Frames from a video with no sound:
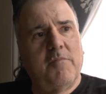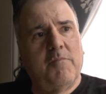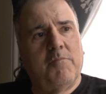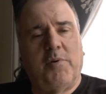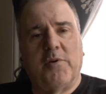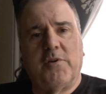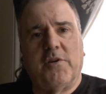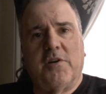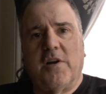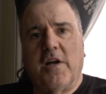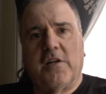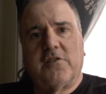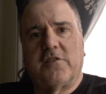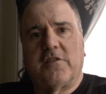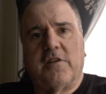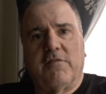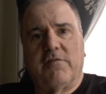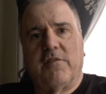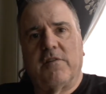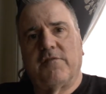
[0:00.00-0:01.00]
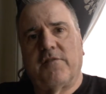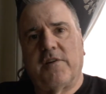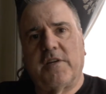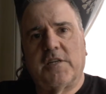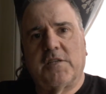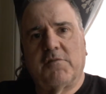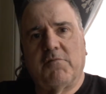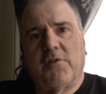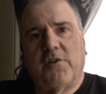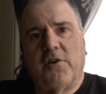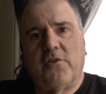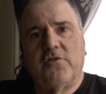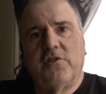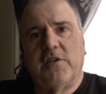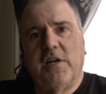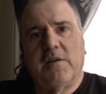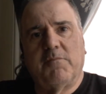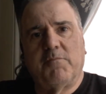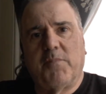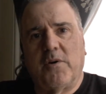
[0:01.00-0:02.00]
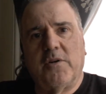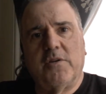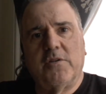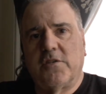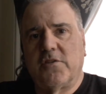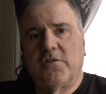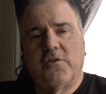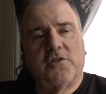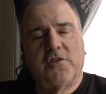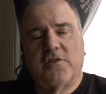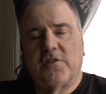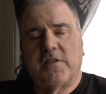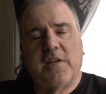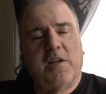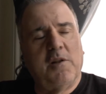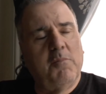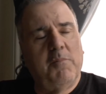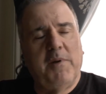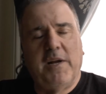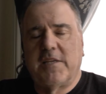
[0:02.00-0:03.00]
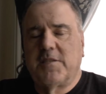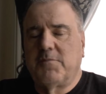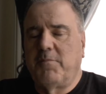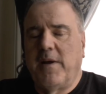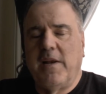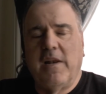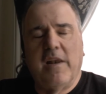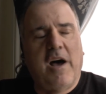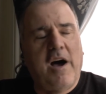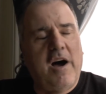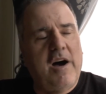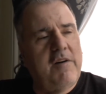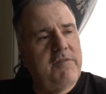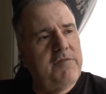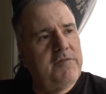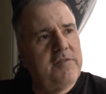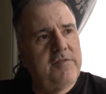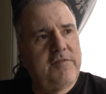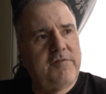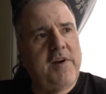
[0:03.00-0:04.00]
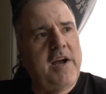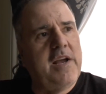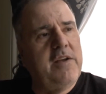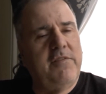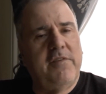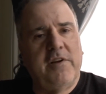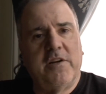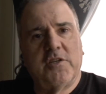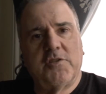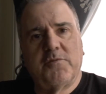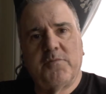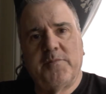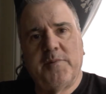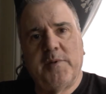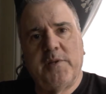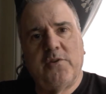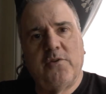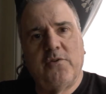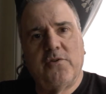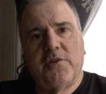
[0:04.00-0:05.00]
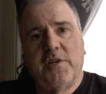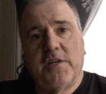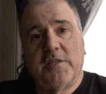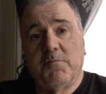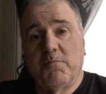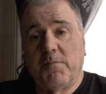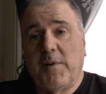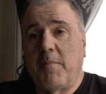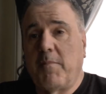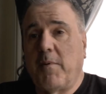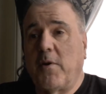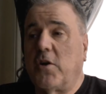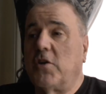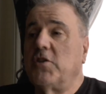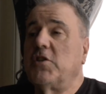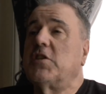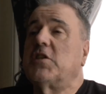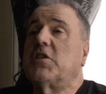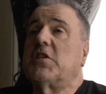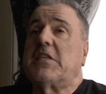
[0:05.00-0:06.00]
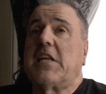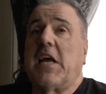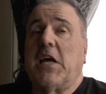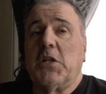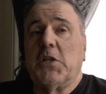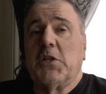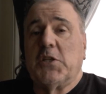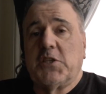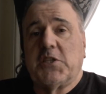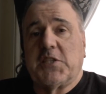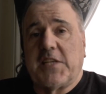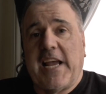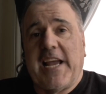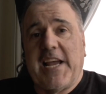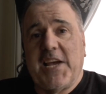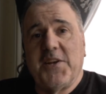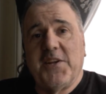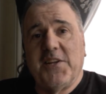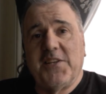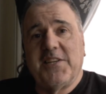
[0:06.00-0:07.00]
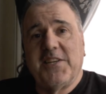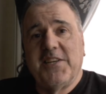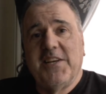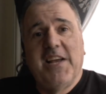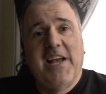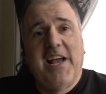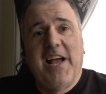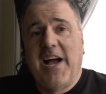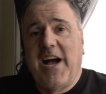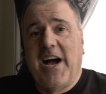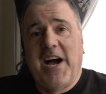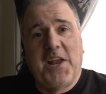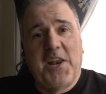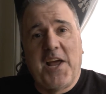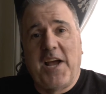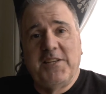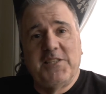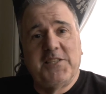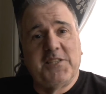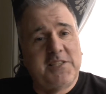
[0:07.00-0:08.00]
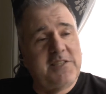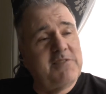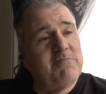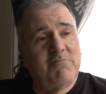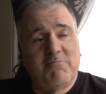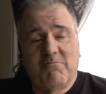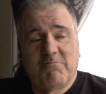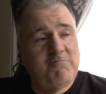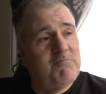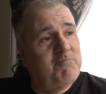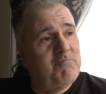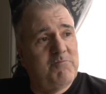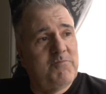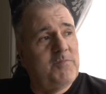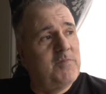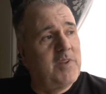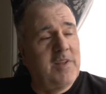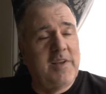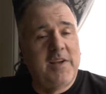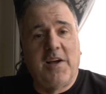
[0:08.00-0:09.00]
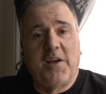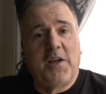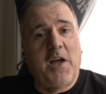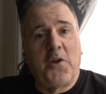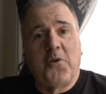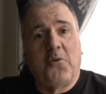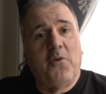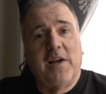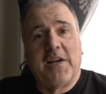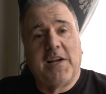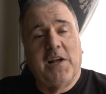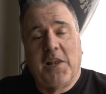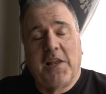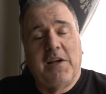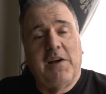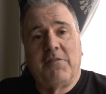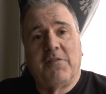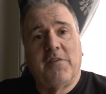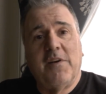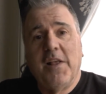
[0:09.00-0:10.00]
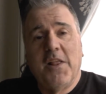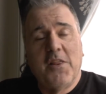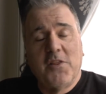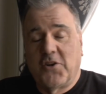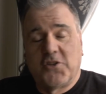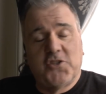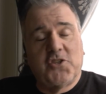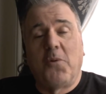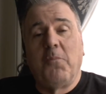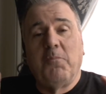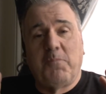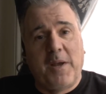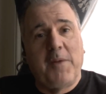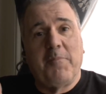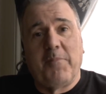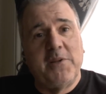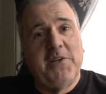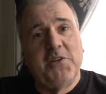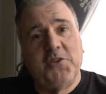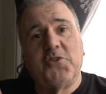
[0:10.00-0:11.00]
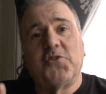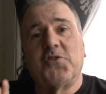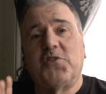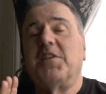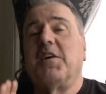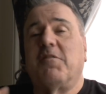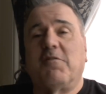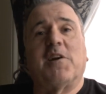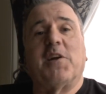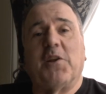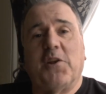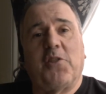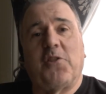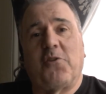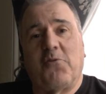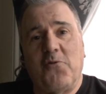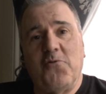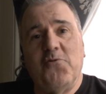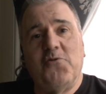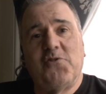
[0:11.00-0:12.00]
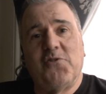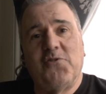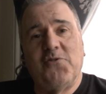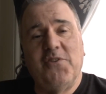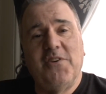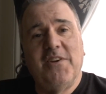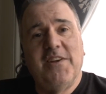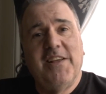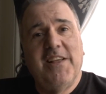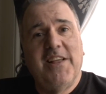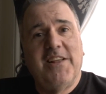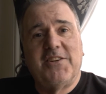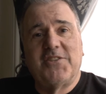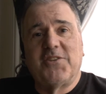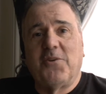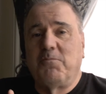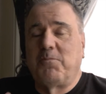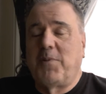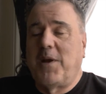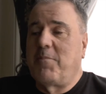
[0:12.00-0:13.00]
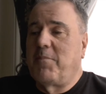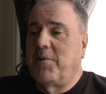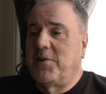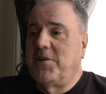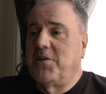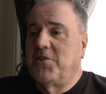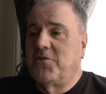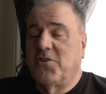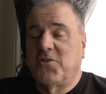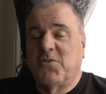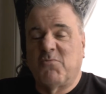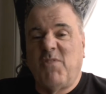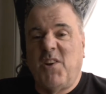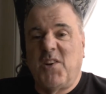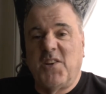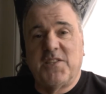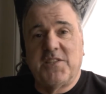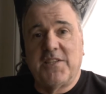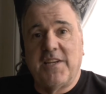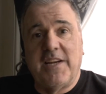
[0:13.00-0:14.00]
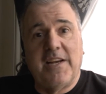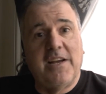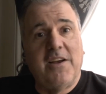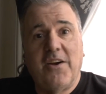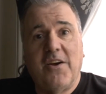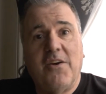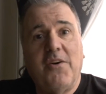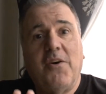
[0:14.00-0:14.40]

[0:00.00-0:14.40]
but you're not stiff little fingers without Jake Burns, just still makes me laugh. 5 years we've been doing this and people are still saying it. And I don't think I'll ever, there's some people you just never get through to. There's some people you just want to say,